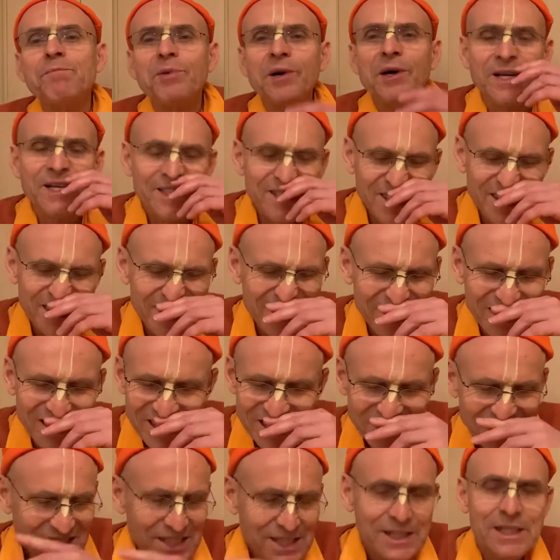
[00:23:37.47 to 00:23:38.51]
party
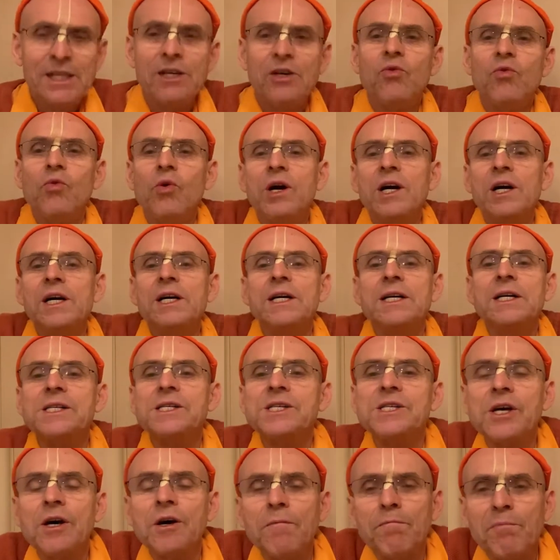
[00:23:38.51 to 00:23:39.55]

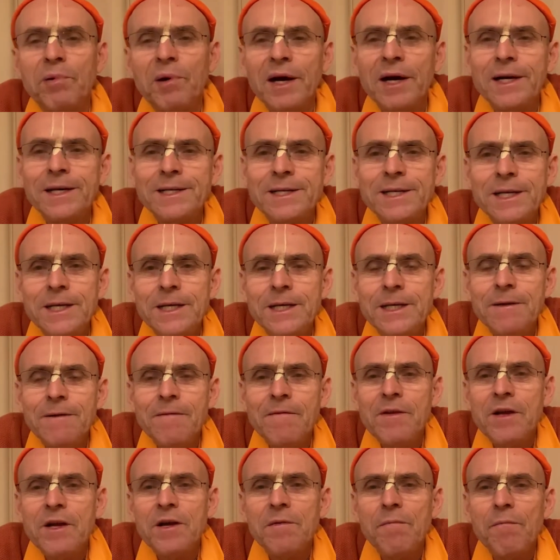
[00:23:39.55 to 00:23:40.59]
was a party
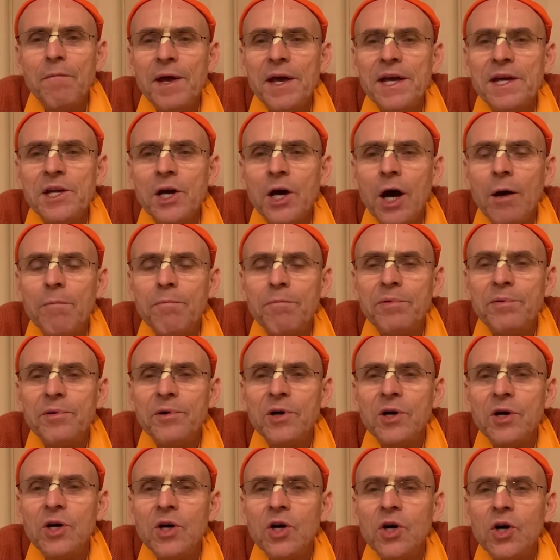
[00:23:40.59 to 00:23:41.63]
made up
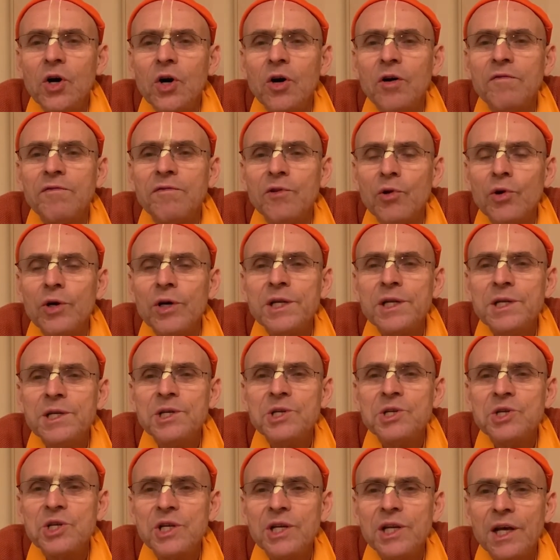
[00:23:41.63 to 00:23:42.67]
of Lord
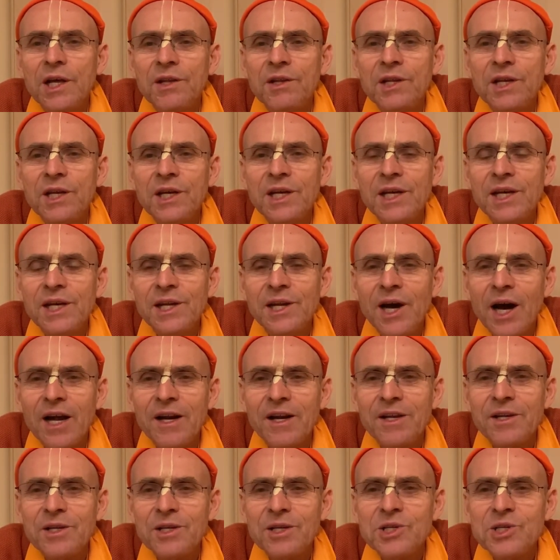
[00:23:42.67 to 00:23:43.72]
Nityānanda and
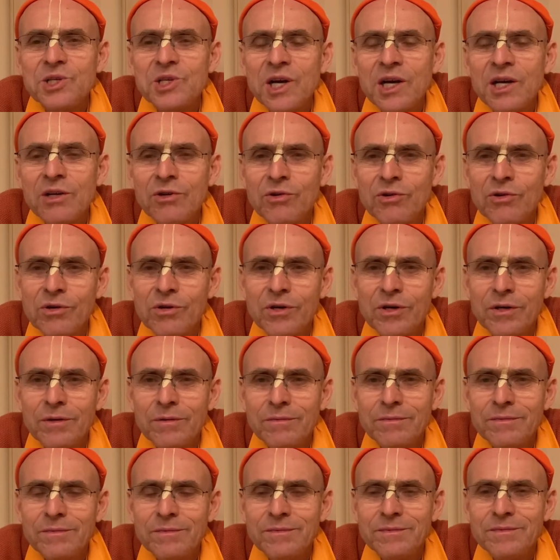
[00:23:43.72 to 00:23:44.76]
Haridas Thakur.
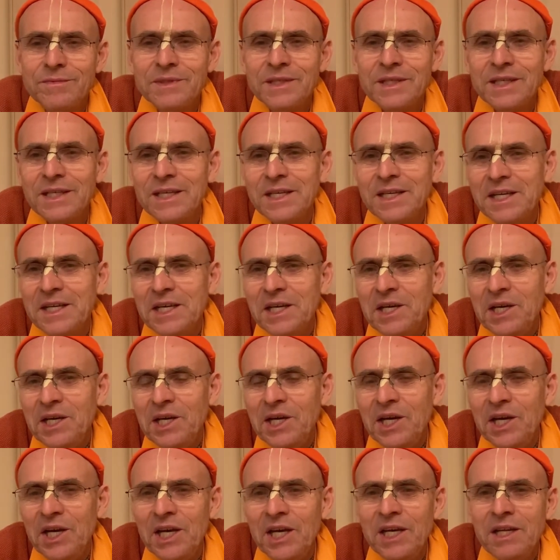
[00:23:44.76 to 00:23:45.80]

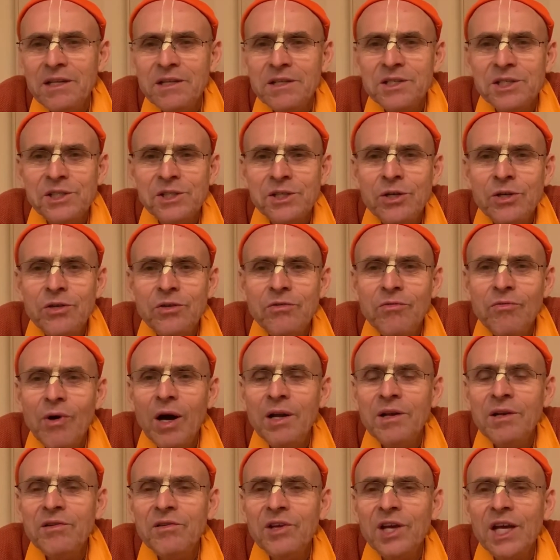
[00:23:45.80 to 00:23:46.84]
And so
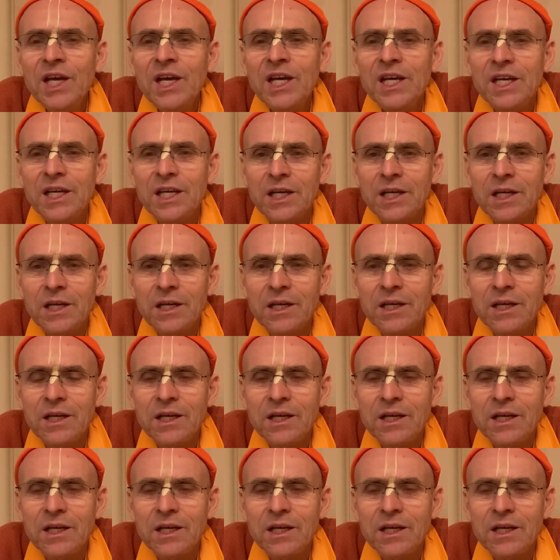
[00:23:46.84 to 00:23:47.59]
one day,